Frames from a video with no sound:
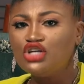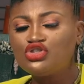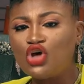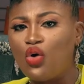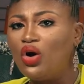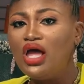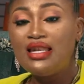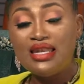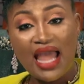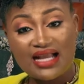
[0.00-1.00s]
So
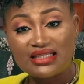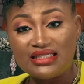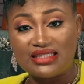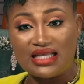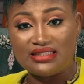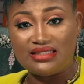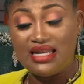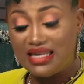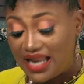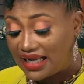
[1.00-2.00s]
negligence,
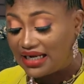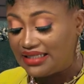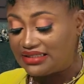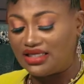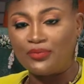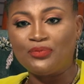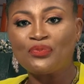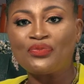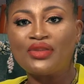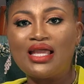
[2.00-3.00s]
neglecting.
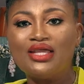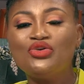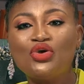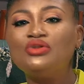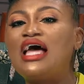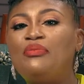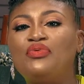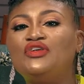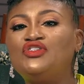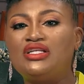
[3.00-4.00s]
You don't
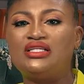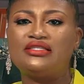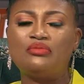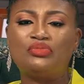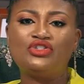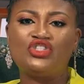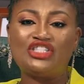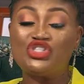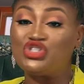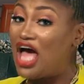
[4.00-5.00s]
appreciate the simple
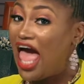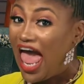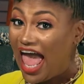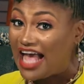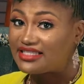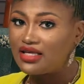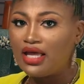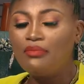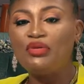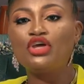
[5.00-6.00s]
gesture as
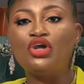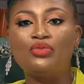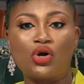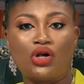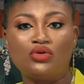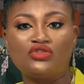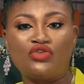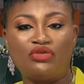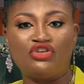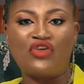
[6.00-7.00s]
picking up your clothes
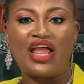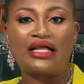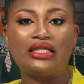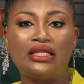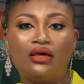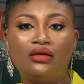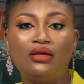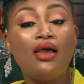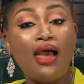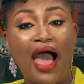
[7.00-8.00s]
from the dry cleaner,
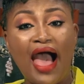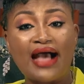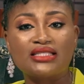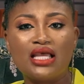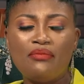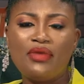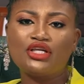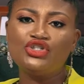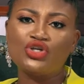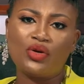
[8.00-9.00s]
as
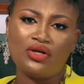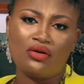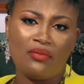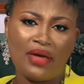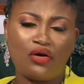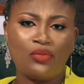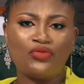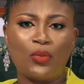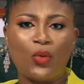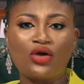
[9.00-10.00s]
making sure when you come back home
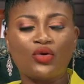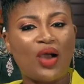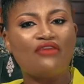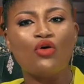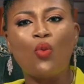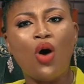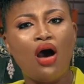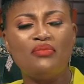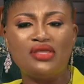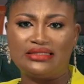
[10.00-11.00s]
from work, you have a
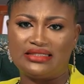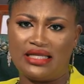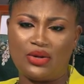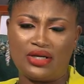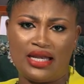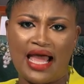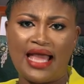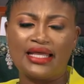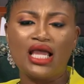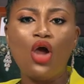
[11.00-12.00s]
warm meal sitting on the
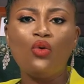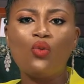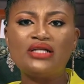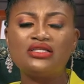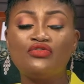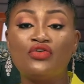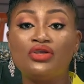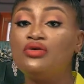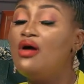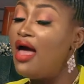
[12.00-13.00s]
dining waiting for
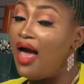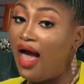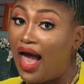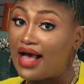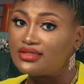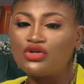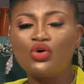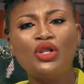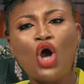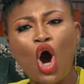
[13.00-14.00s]
you, as
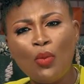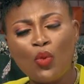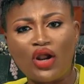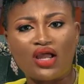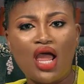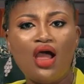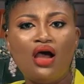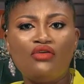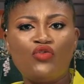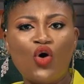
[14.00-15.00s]
doing homework
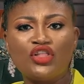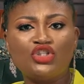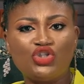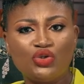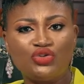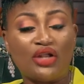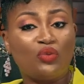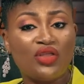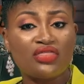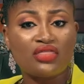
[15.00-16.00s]
for the children,
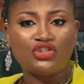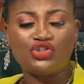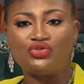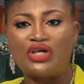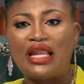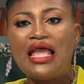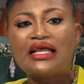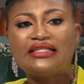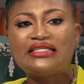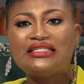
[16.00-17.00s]
with the children,
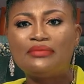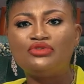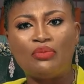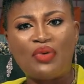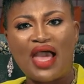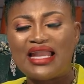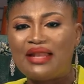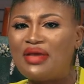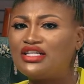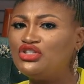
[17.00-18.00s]
getting them to bed
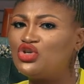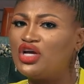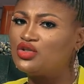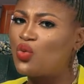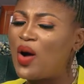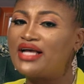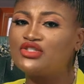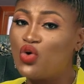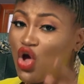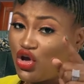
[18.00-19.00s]
and making sure it's quiet
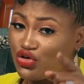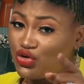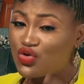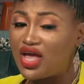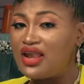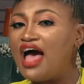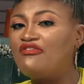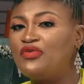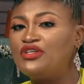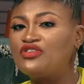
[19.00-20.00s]
so you can
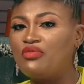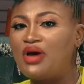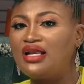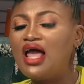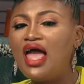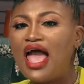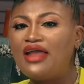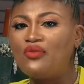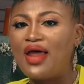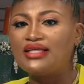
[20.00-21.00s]
have peace of mind
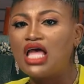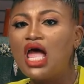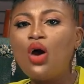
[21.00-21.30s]
and rest.